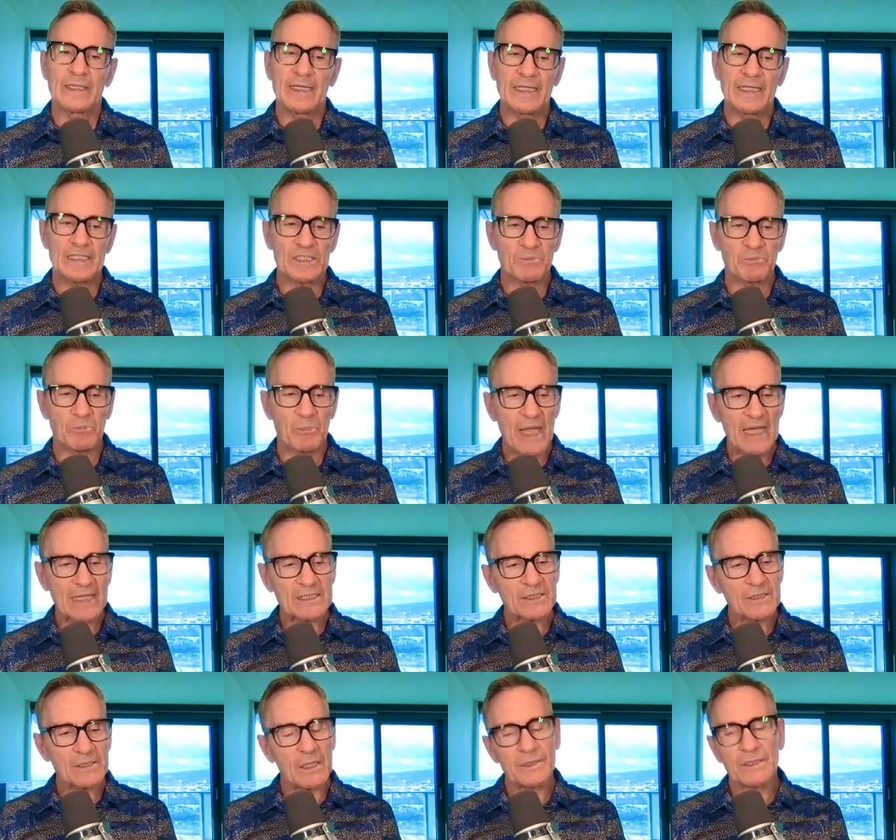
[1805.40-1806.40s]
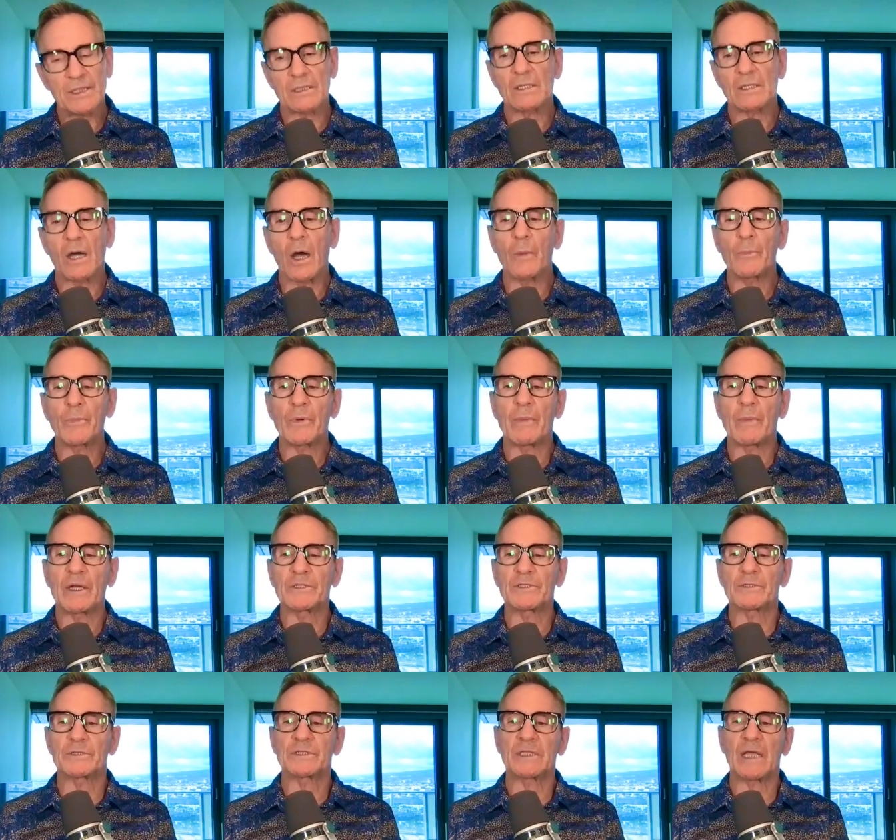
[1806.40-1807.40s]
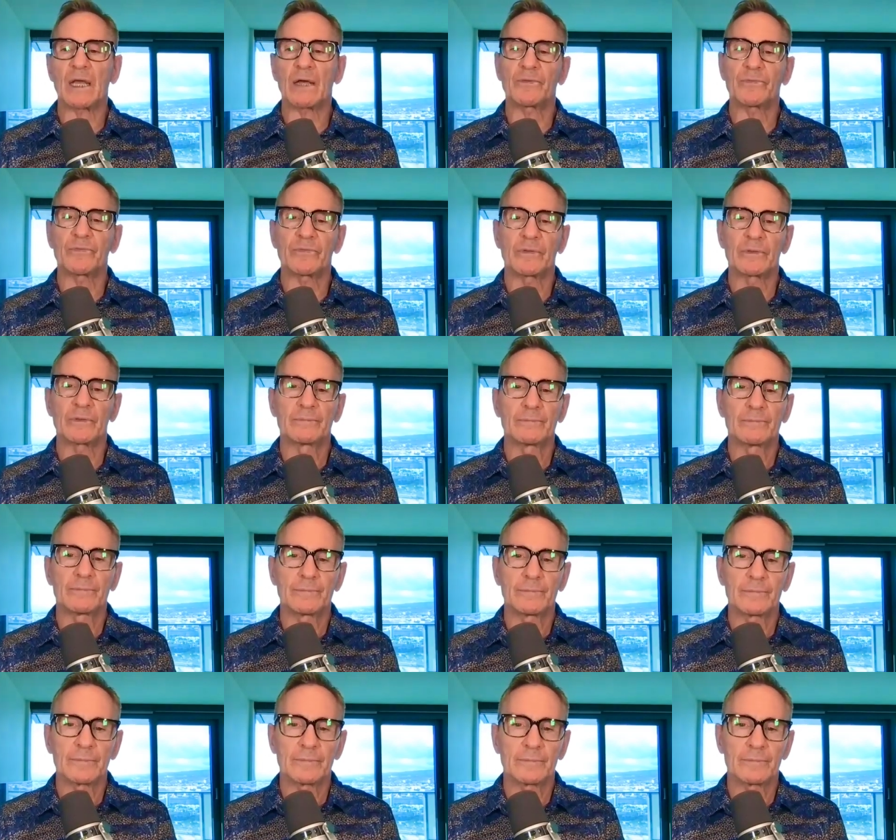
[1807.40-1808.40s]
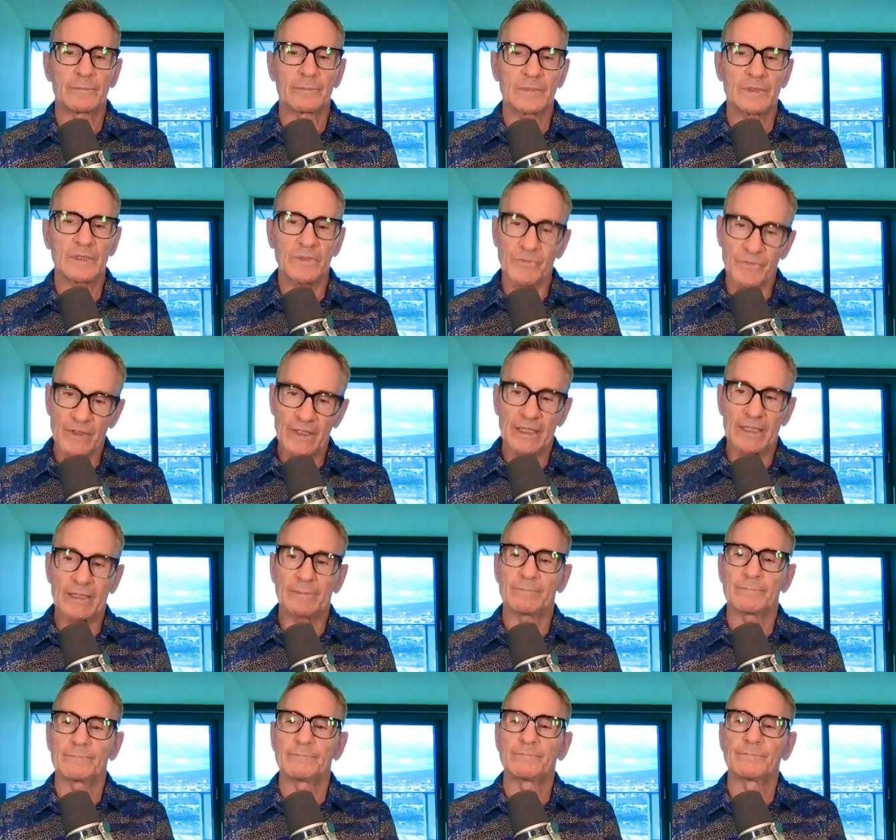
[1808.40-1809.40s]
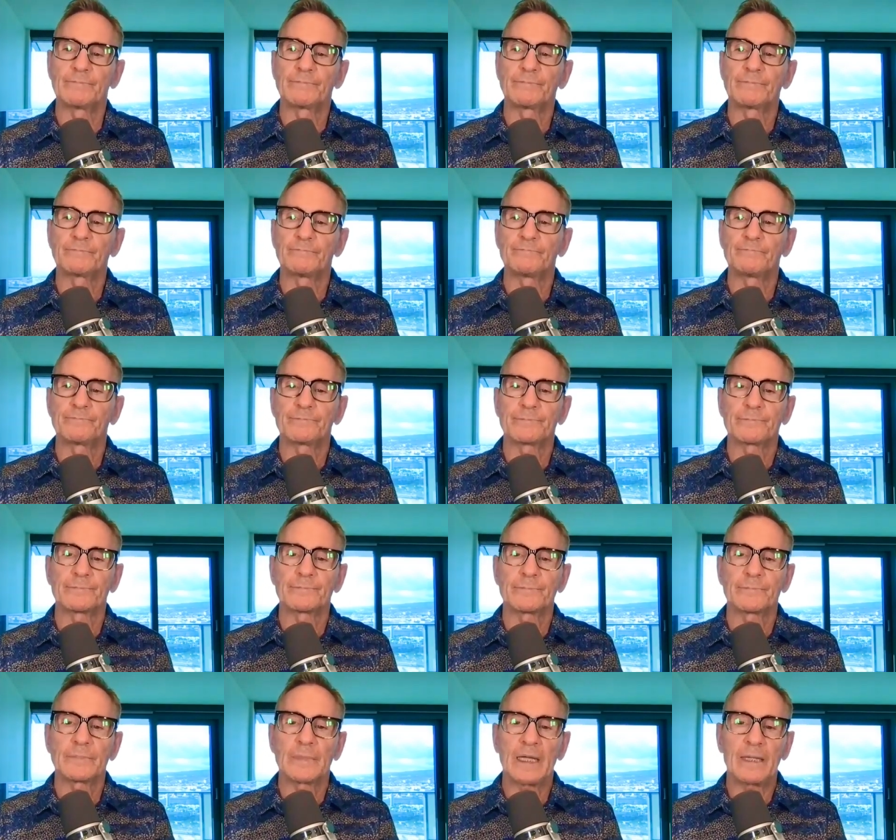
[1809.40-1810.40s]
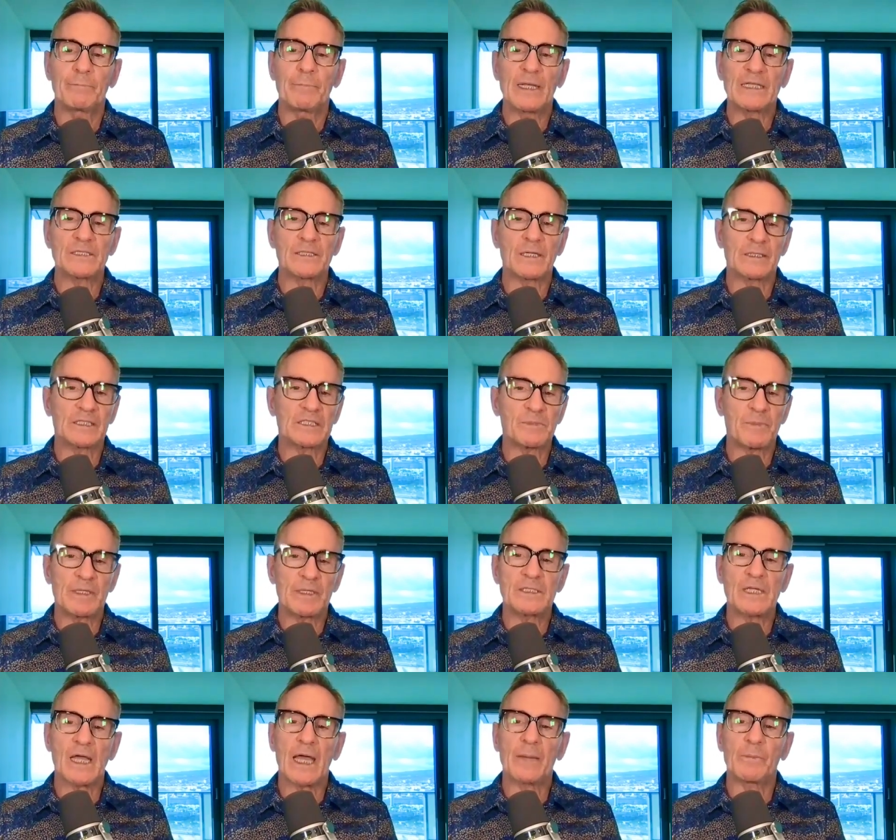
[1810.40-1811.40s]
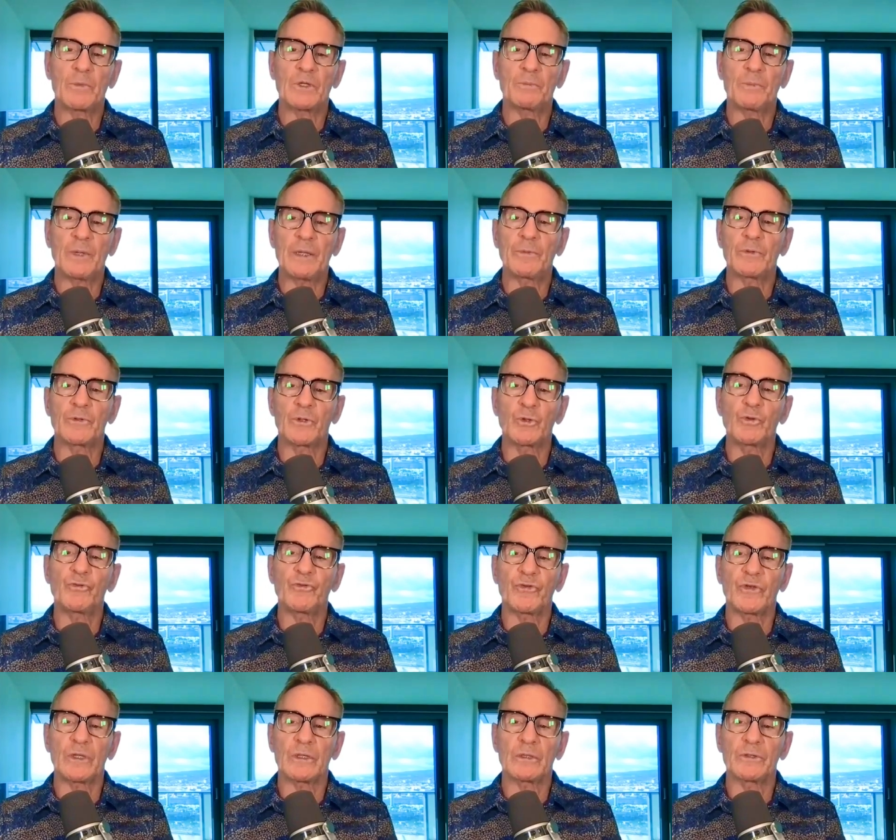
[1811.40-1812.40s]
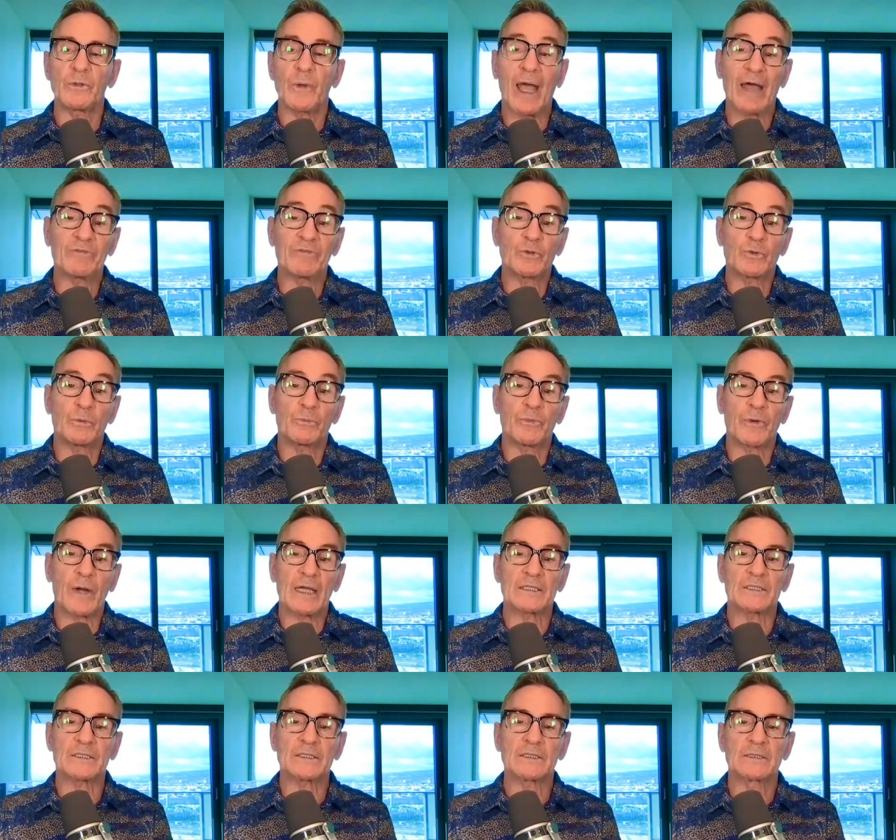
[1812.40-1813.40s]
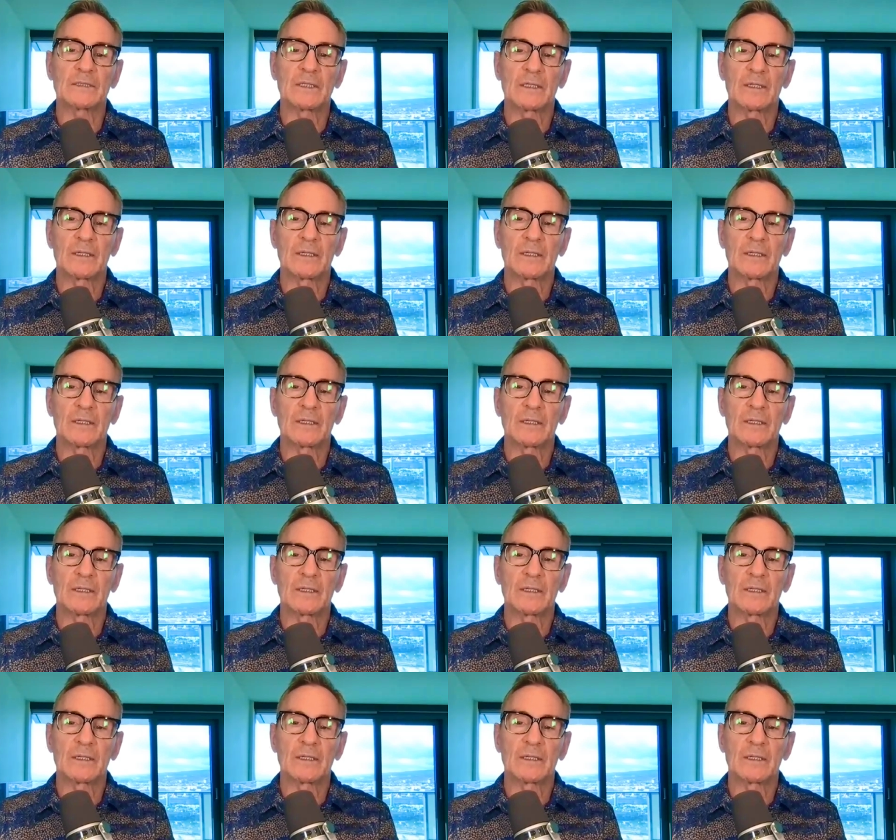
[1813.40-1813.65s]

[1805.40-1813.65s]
It's best not to compromise yourself to fit in, and best not to spend time with people you feel you have to impress.